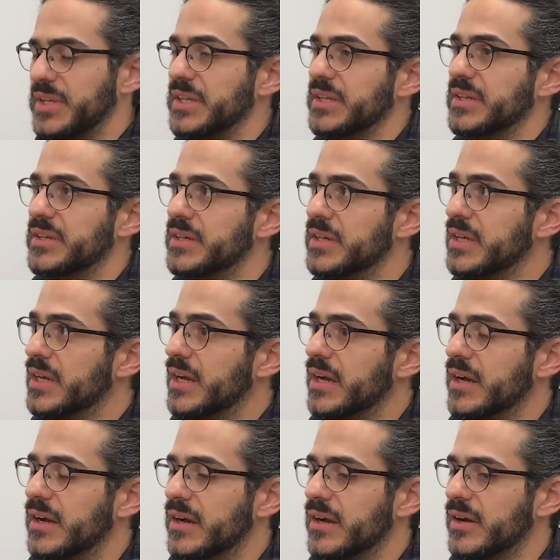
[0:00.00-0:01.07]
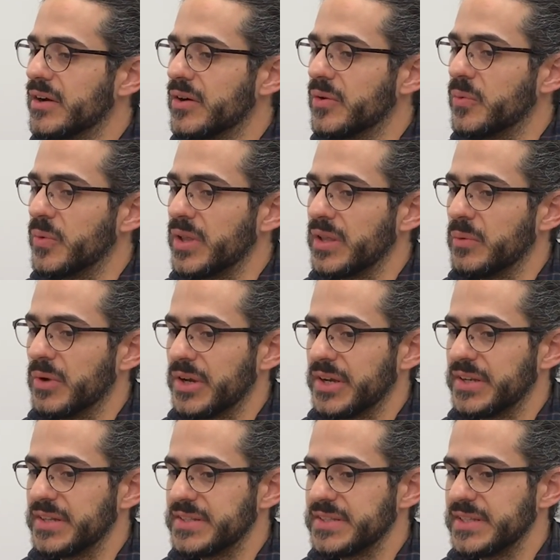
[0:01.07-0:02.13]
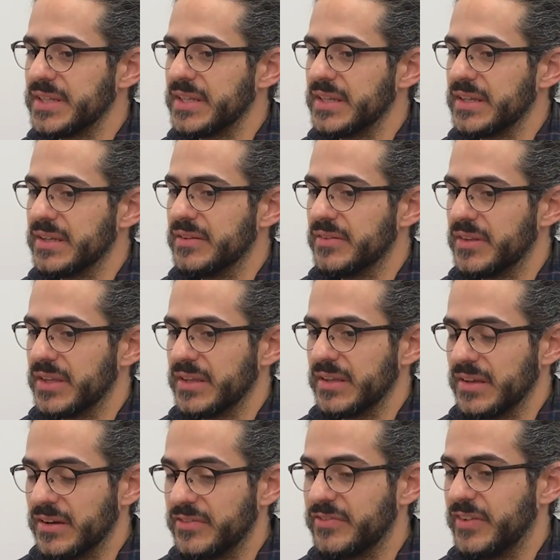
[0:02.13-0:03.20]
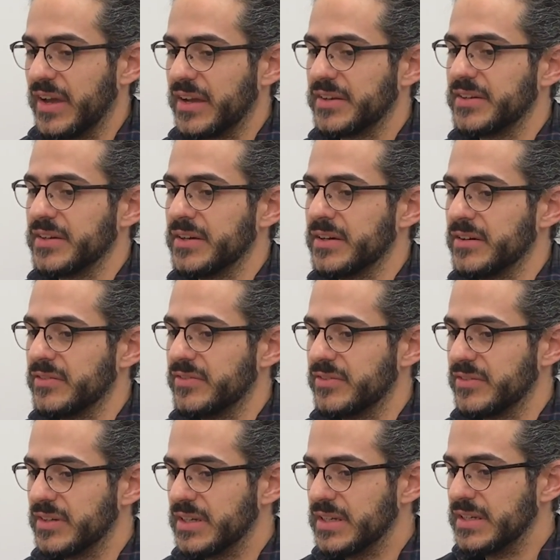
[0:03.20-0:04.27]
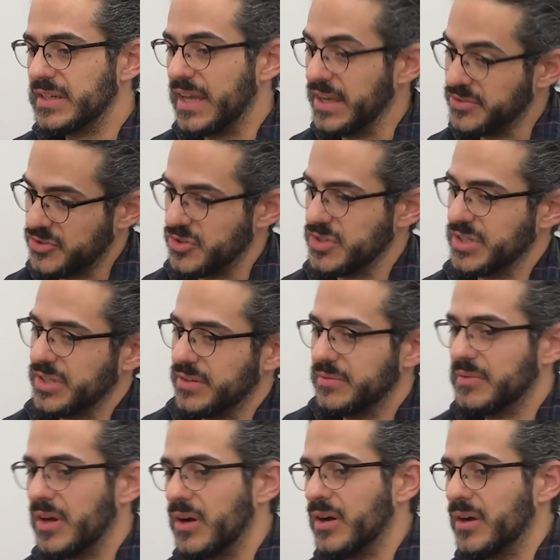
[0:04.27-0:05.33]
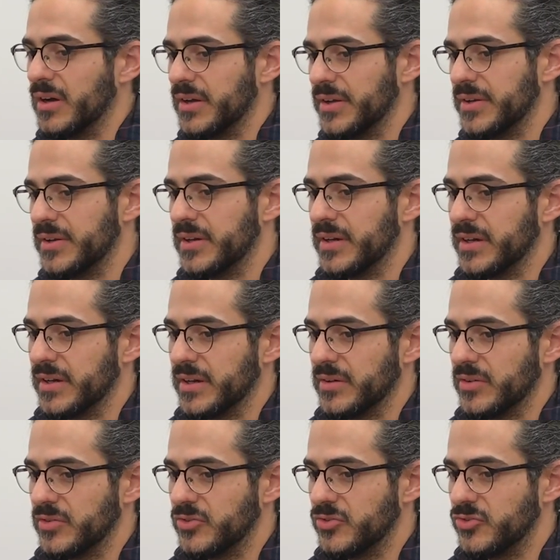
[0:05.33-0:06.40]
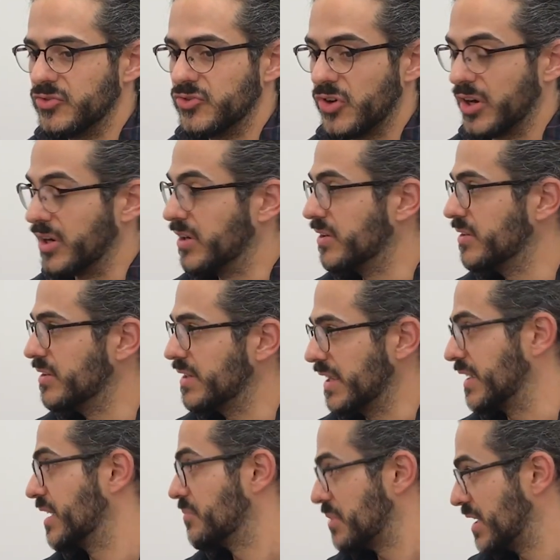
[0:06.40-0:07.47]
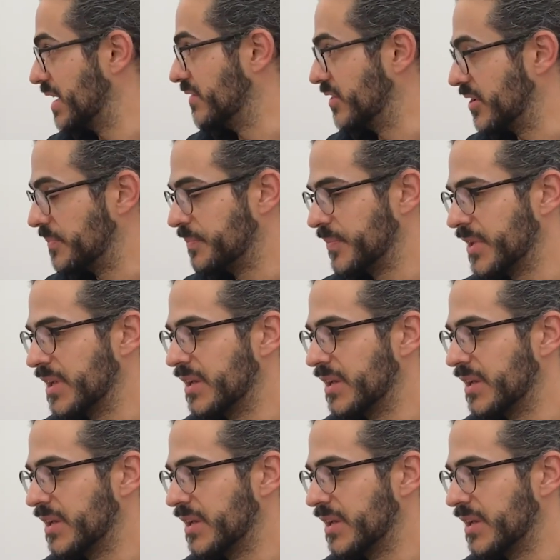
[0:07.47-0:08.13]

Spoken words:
we did, we wanted to see the effect of estrogen on drug-taking behavior.